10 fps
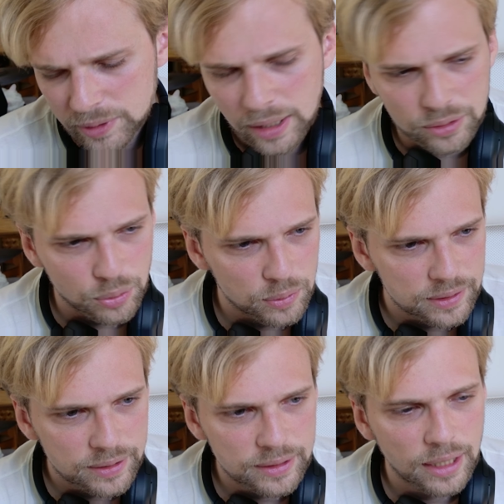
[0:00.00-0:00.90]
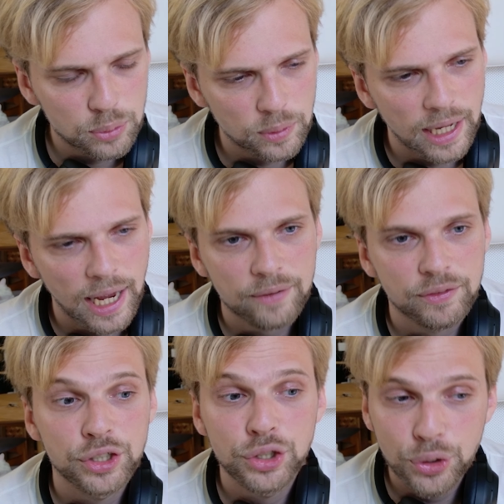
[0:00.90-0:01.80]
that you will see that will have
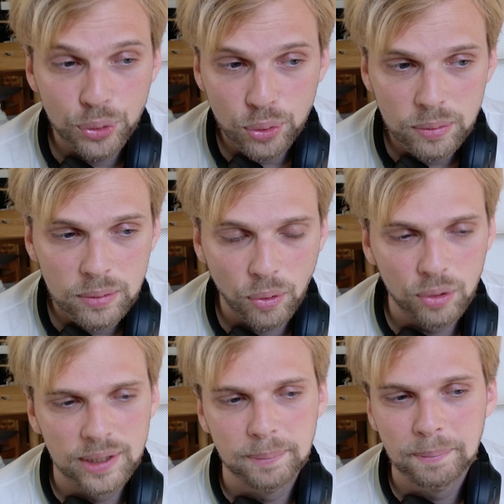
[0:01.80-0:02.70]
a U or a